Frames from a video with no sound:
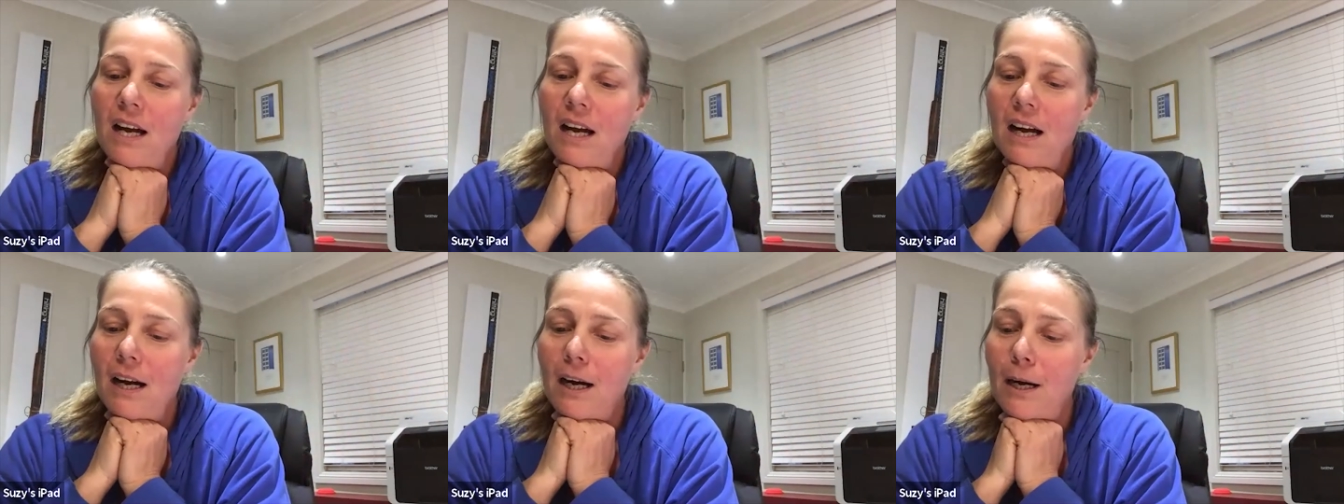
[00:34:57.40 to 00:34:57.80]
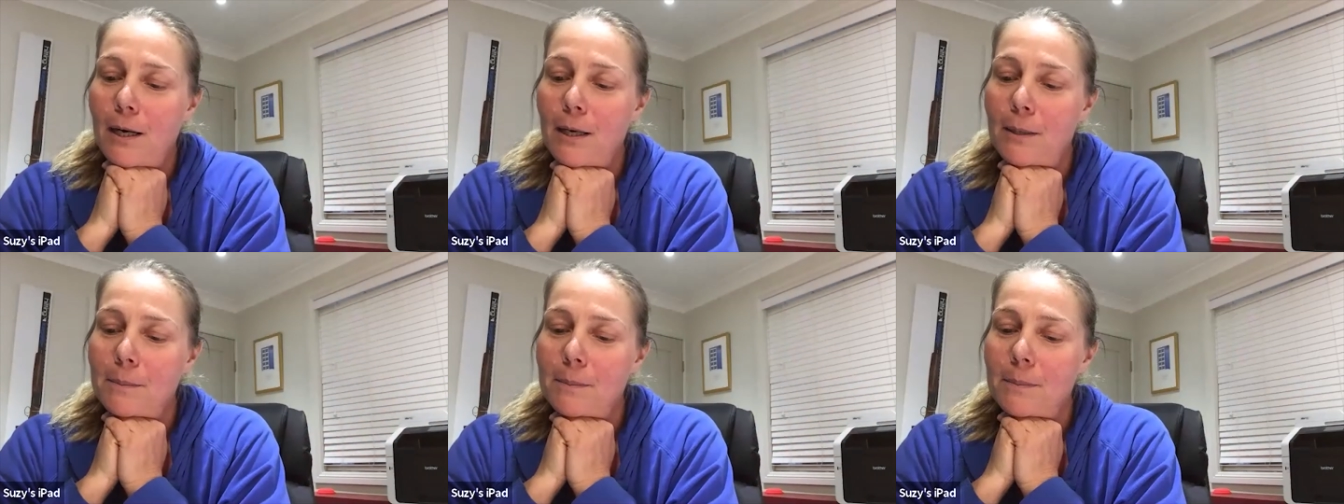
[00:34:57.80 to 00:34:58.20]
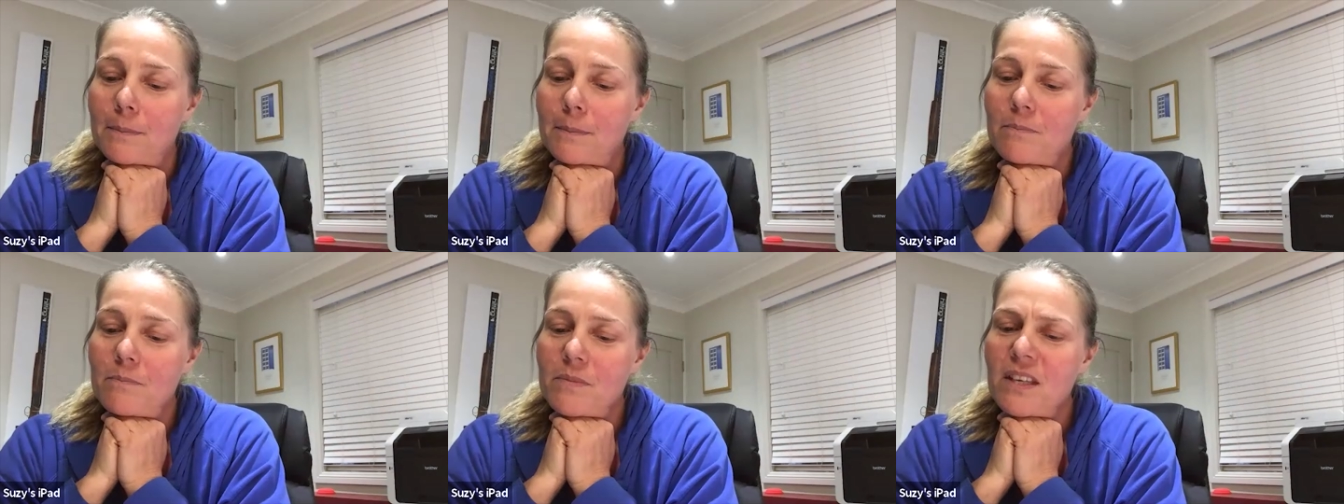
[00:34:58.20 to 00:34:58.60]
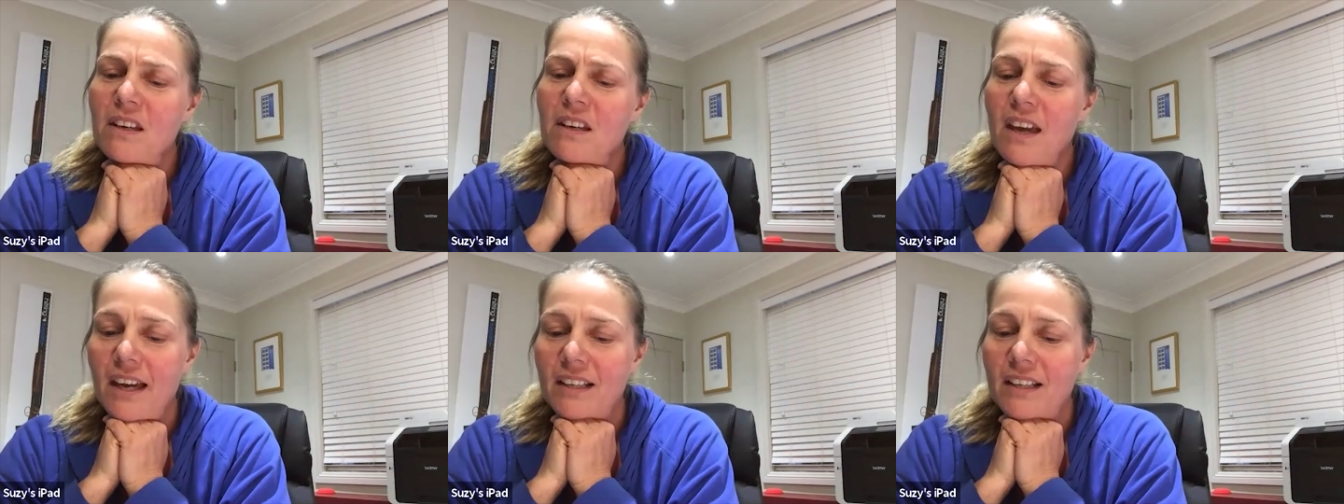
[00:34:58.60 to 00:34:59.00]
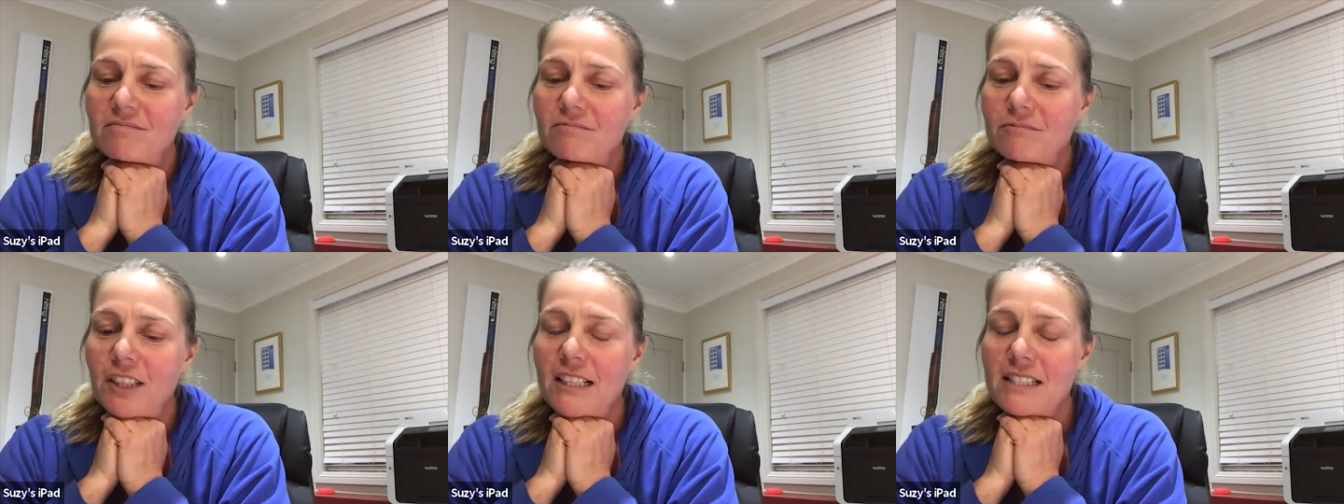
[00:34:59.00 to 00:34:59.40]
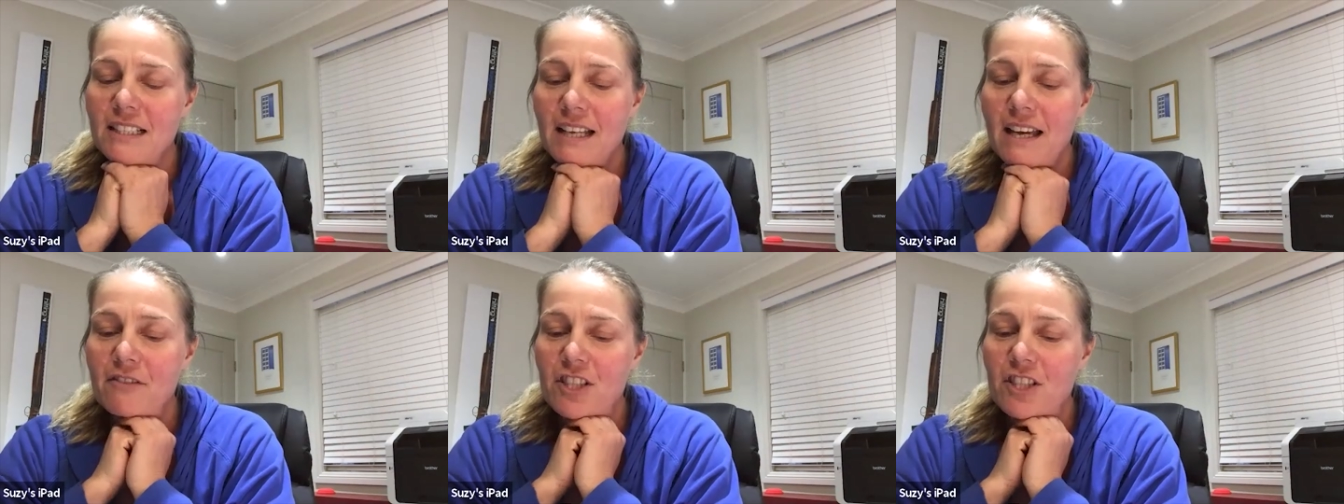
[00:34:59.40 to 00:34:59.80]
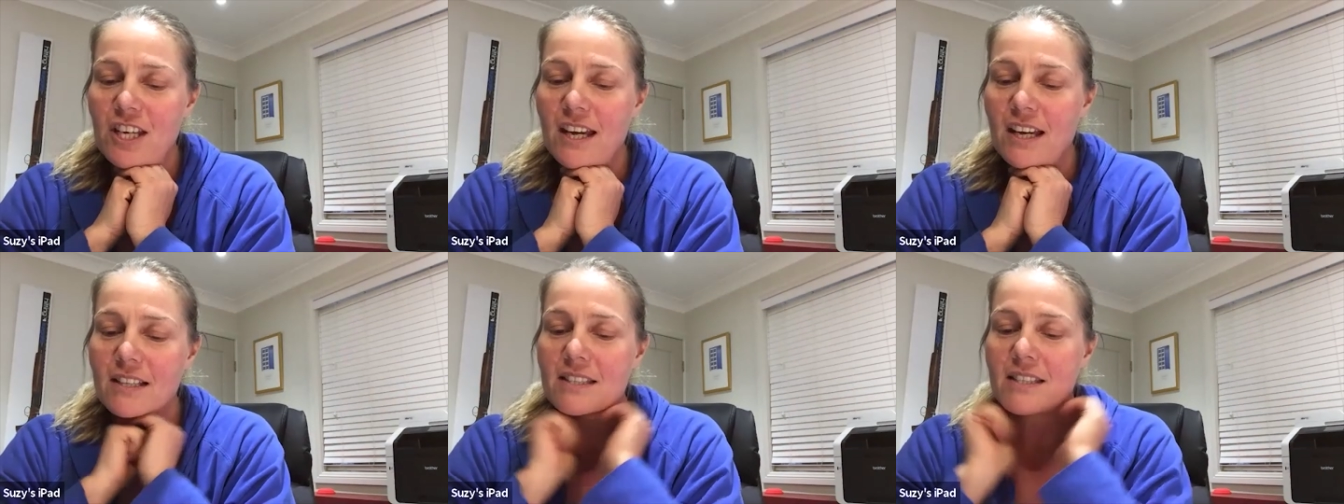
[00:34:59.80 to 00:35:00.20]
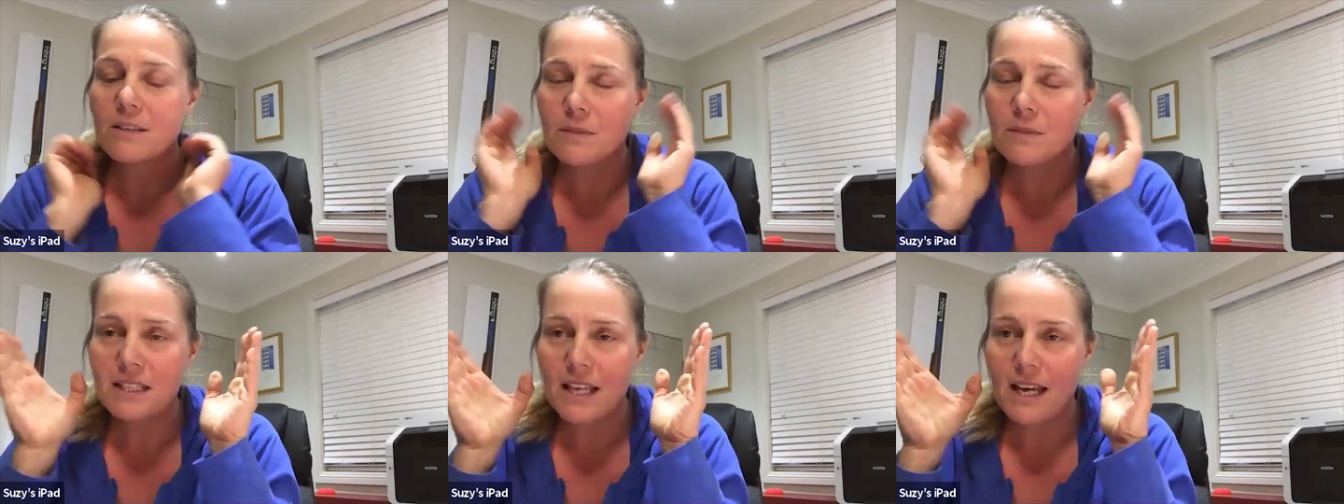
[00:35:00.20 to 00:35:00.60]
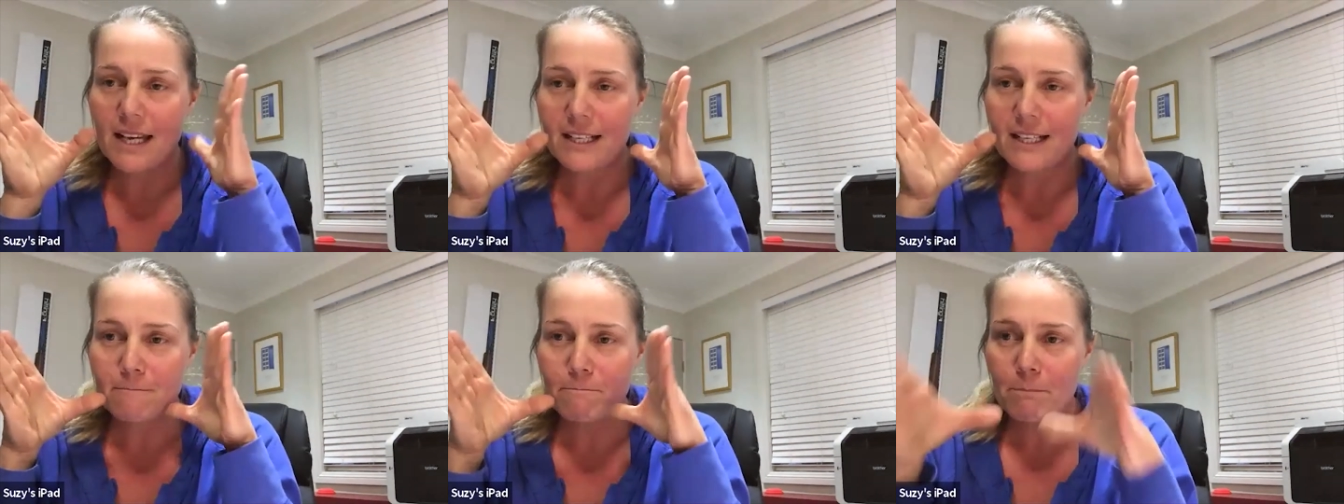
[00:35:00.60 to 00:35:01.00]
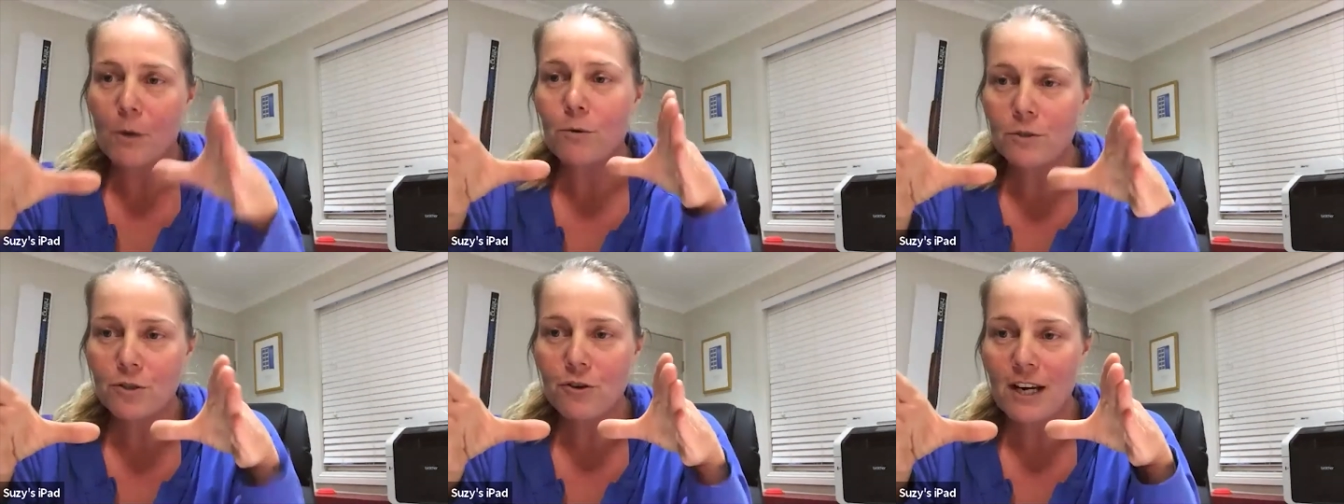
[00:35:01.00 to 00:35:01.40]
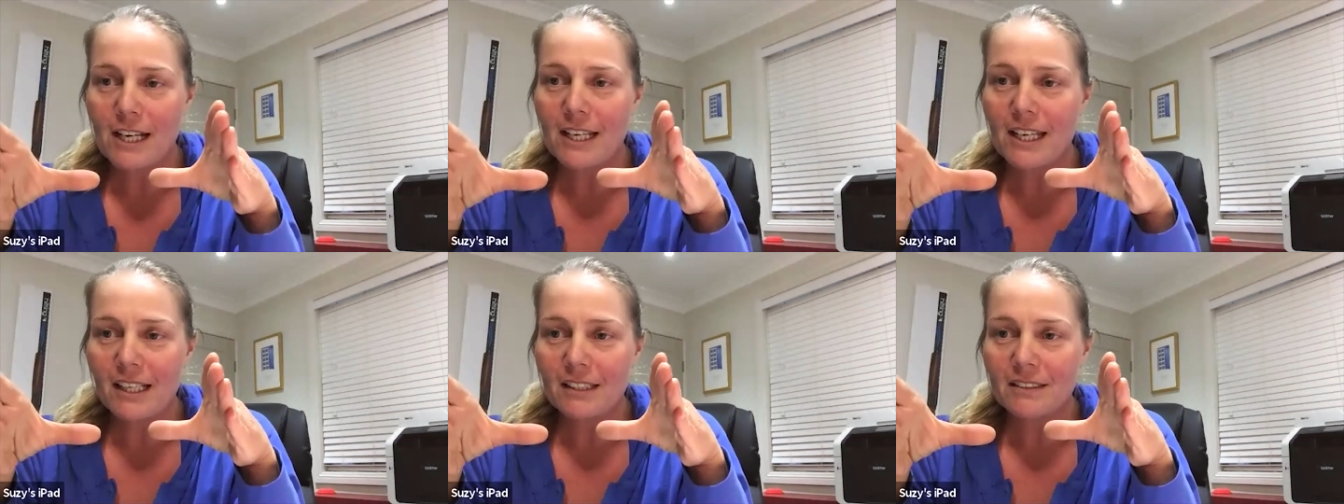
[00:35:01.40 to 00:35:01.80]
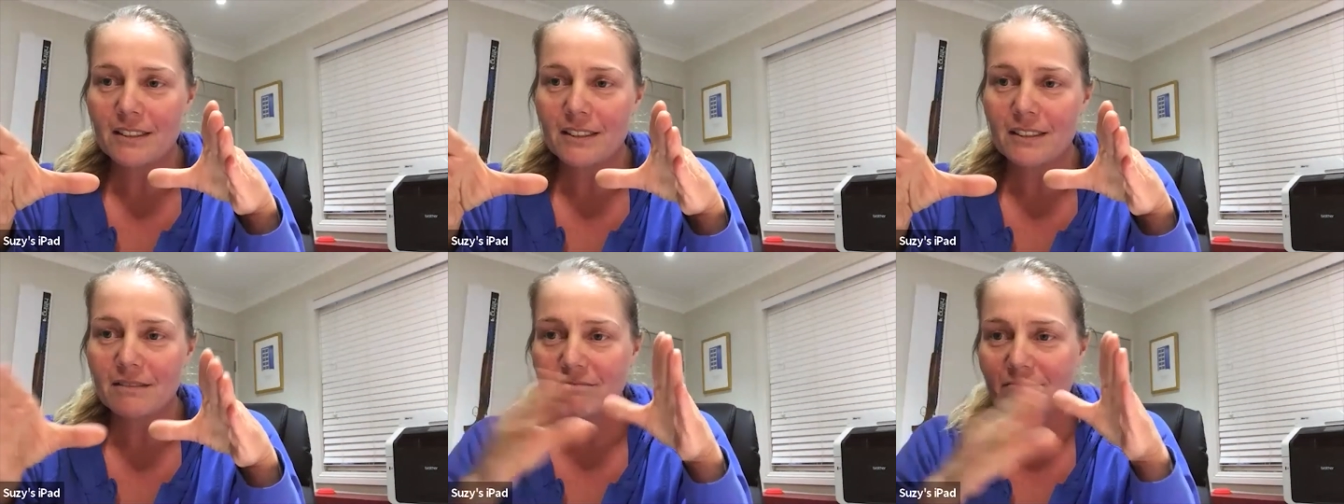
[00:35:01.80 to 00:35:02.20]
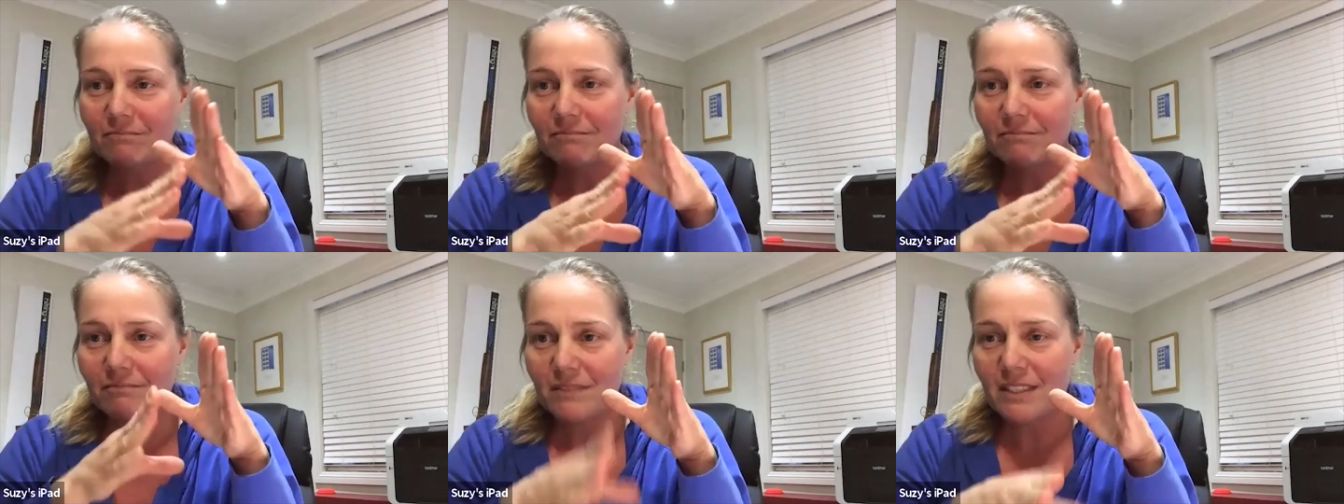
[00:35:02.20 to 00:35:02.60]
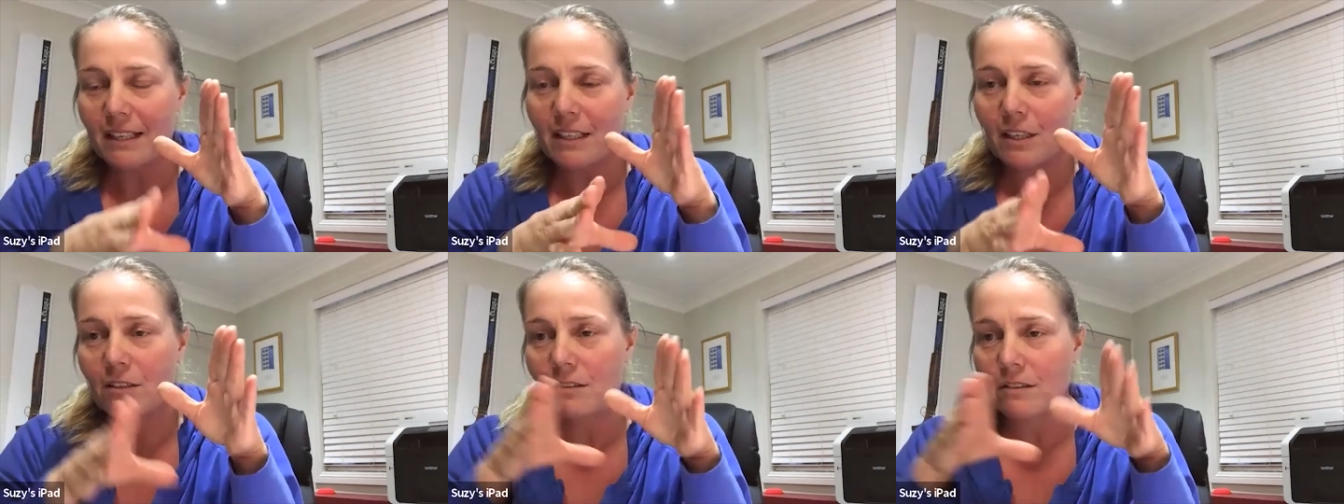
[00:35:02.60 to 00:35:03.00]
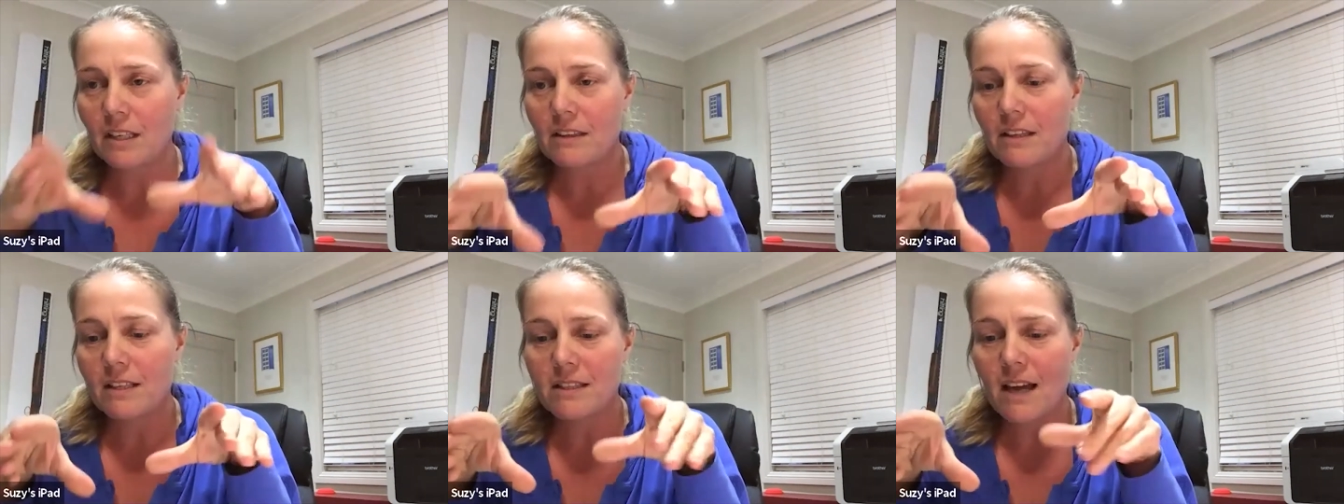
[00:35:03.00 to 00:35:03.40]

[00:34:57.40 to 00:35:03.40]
Um, so yeah, when I didn't have a chance, it was like bulk training, technical, and then